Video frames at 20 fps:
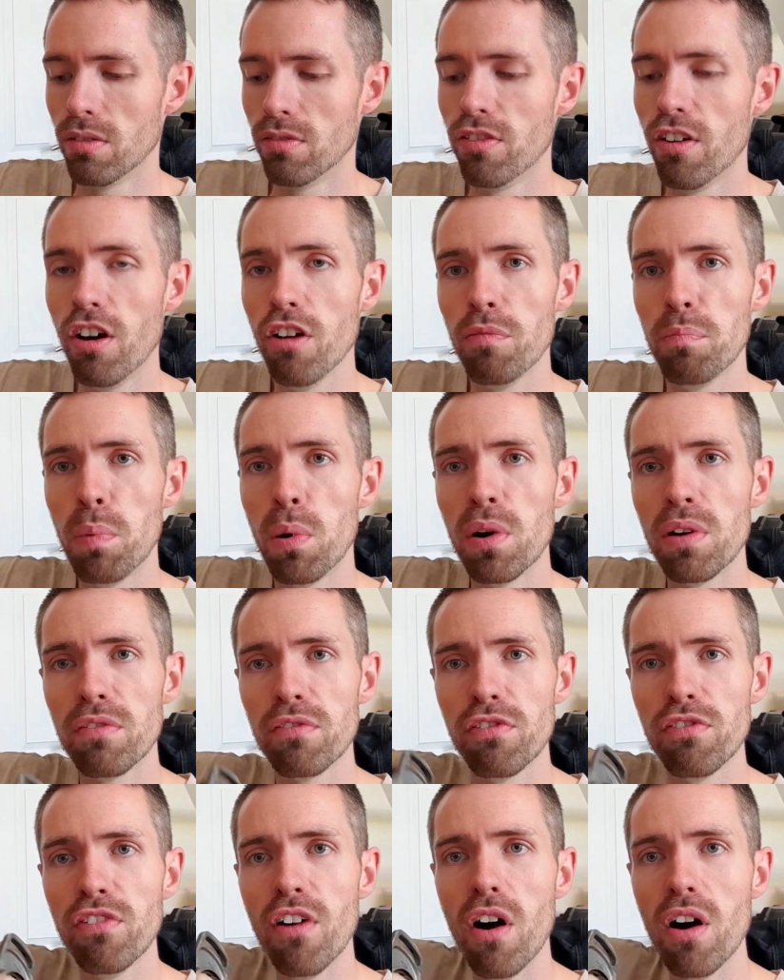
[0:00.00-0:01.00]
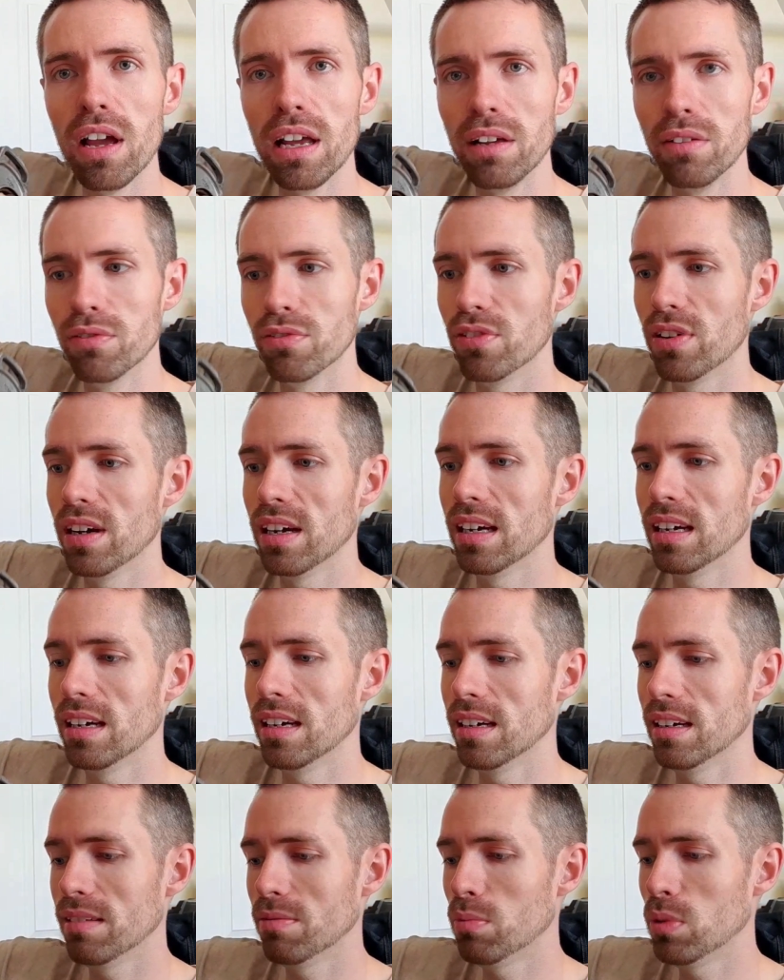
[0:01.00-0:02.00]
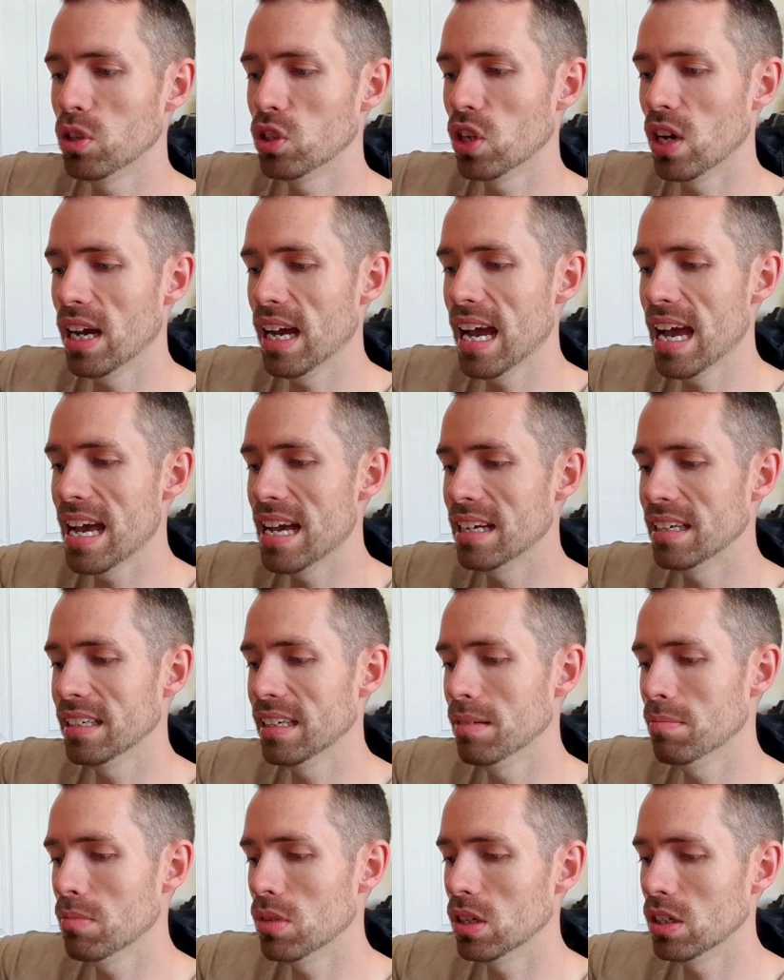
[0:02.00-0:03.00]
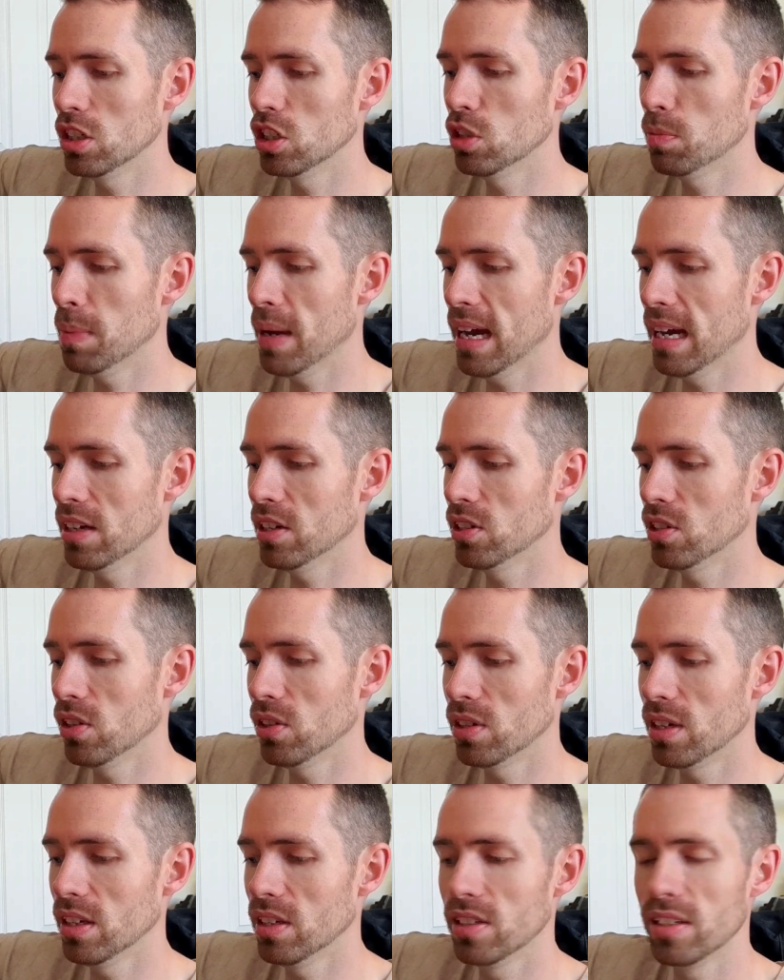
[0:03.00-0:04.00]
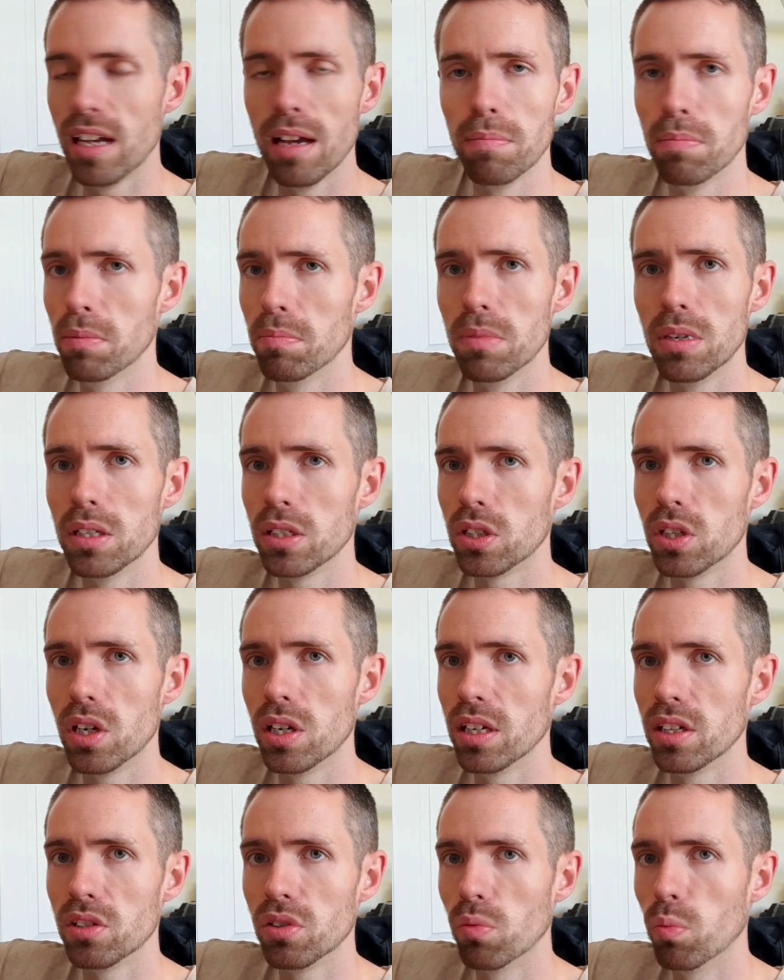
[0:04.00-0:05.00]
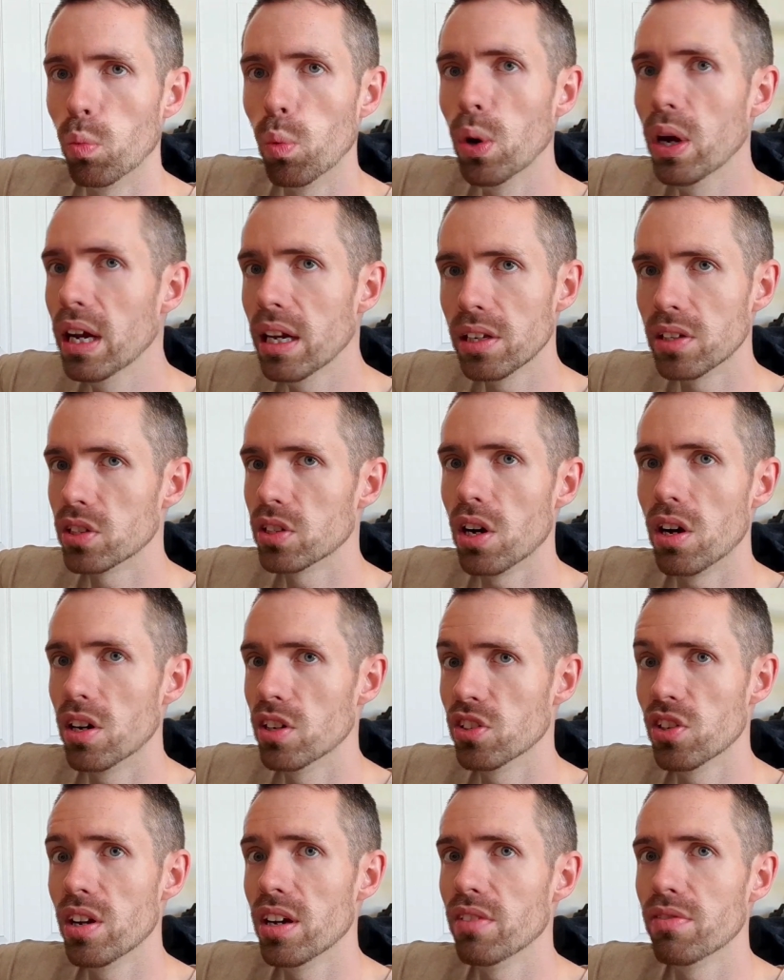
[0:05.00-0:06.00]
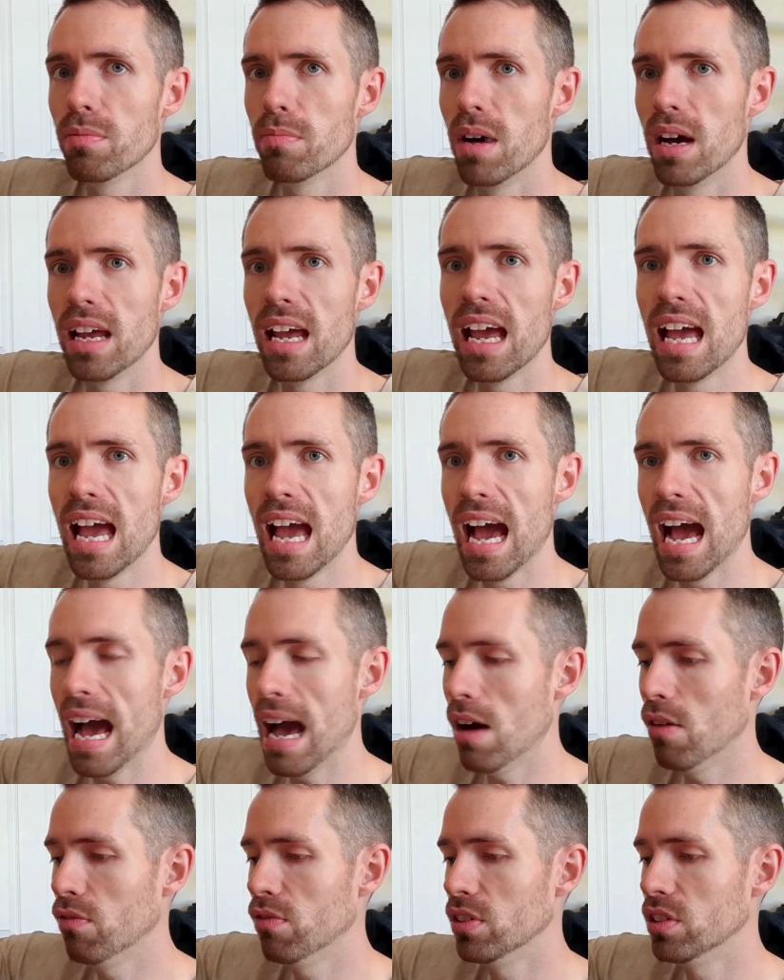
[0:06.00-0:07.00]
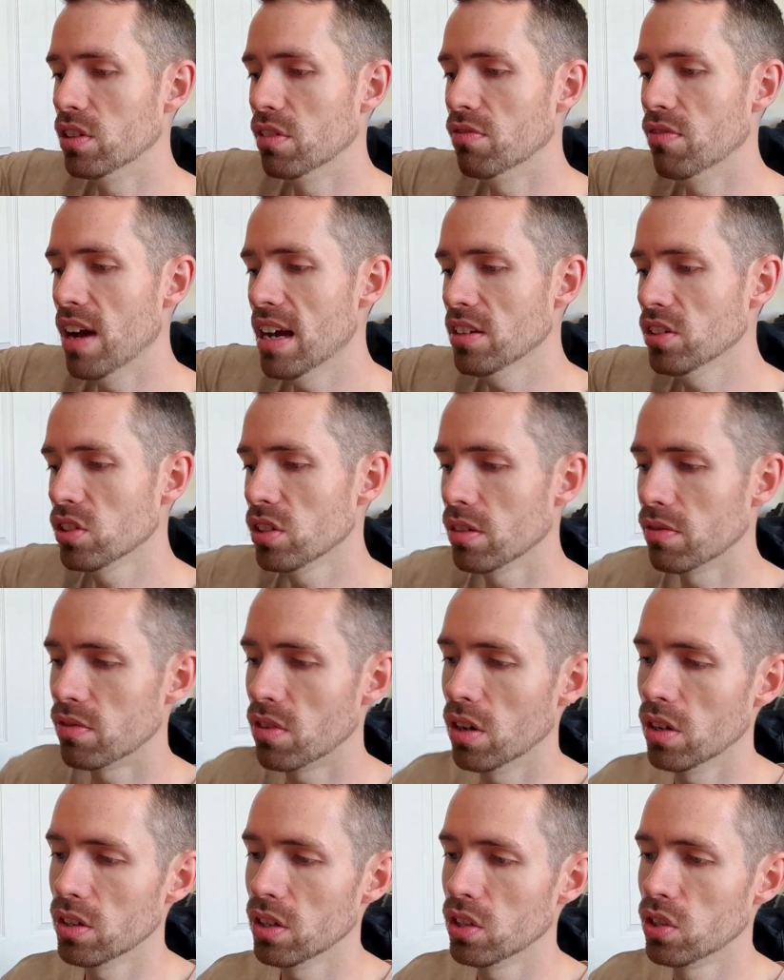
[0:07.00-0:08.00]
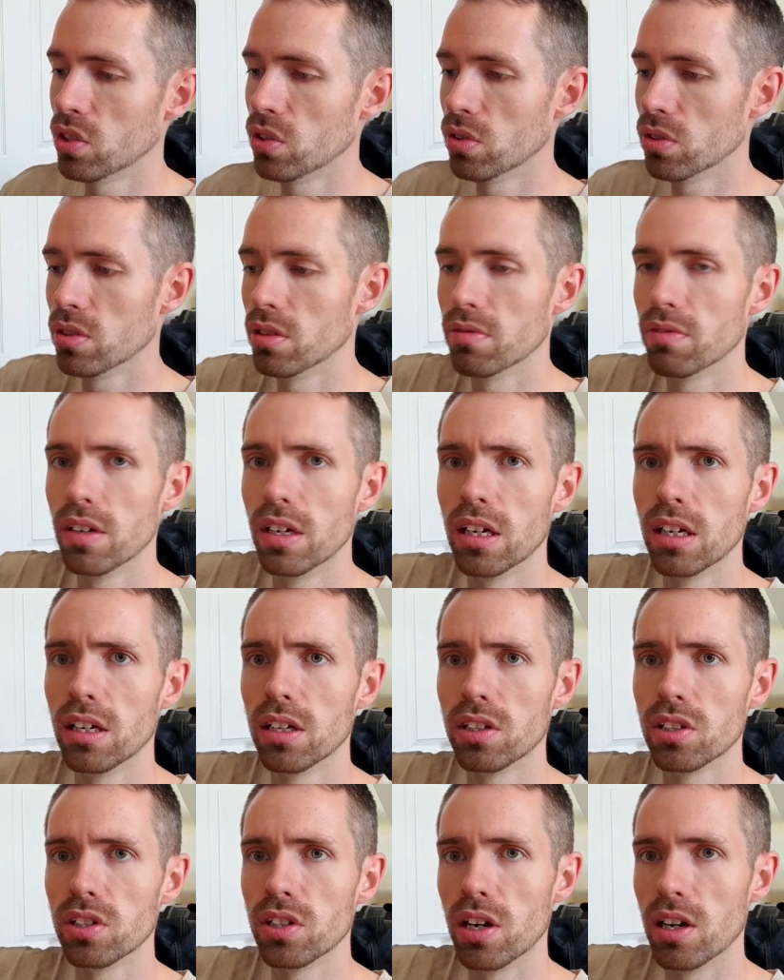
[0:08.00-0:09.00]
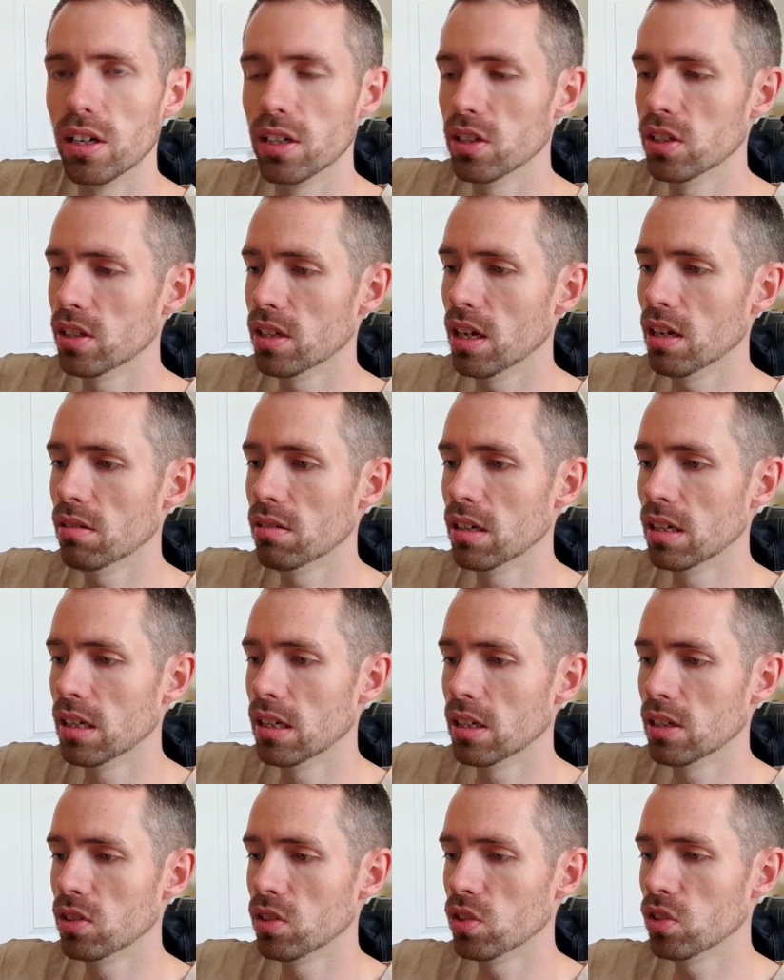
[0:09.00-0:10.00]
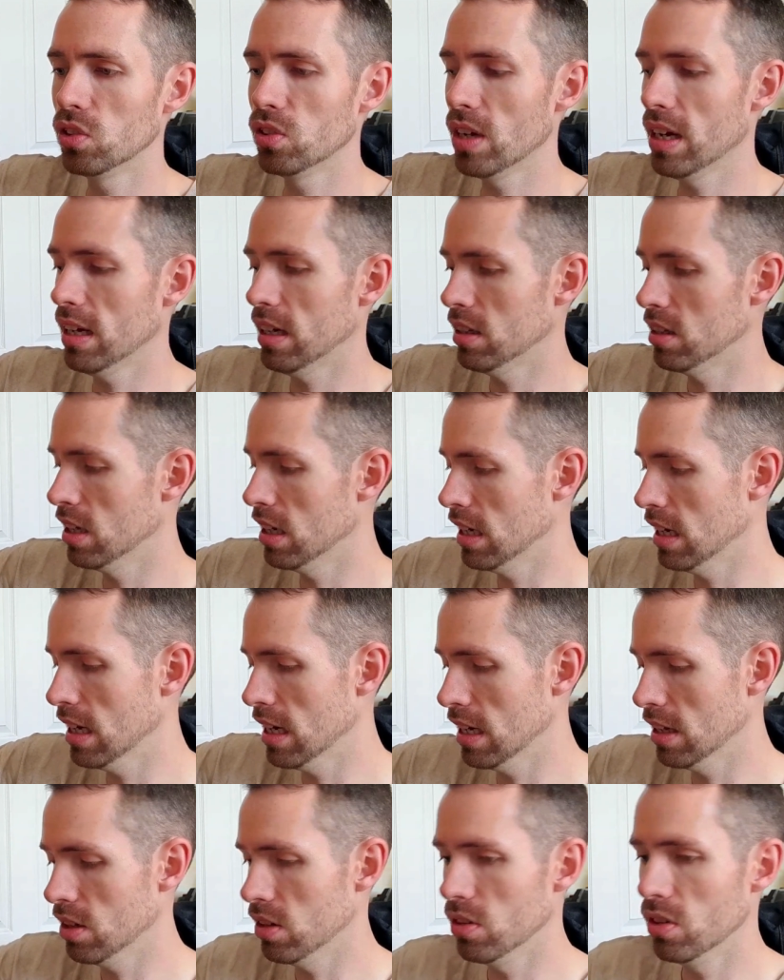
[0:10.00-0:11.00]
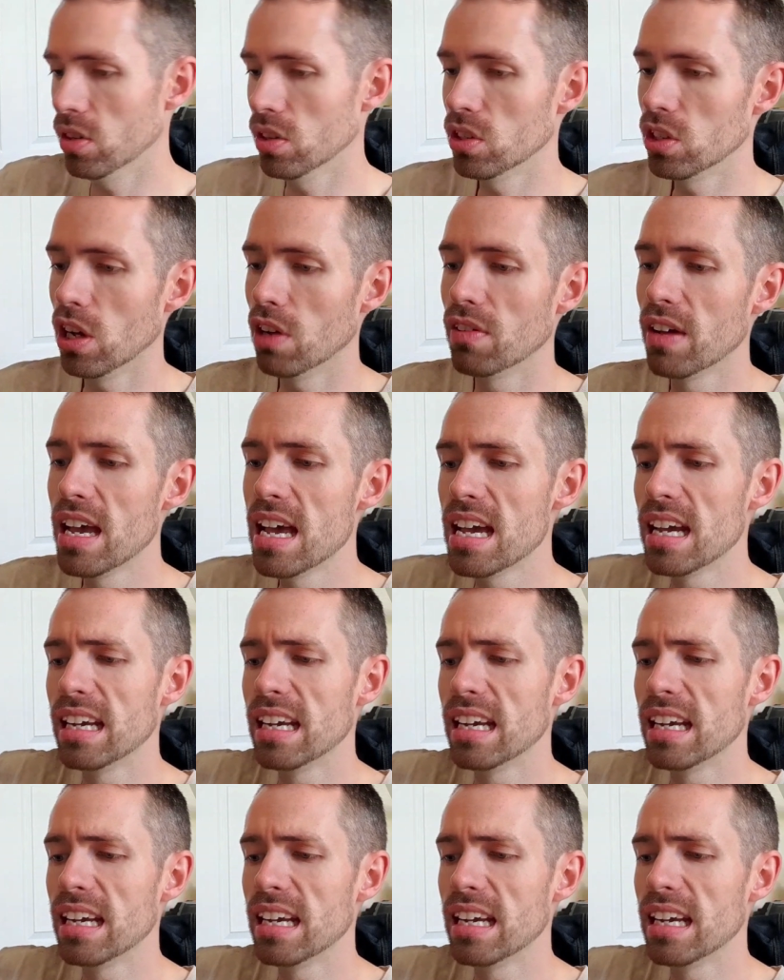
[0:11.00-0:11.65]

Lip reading: 5.5, which I had in my spare socket set, but my God, it's a weird size. Not even my Halfords Advanced have got this sort of size. So just take the nuts off.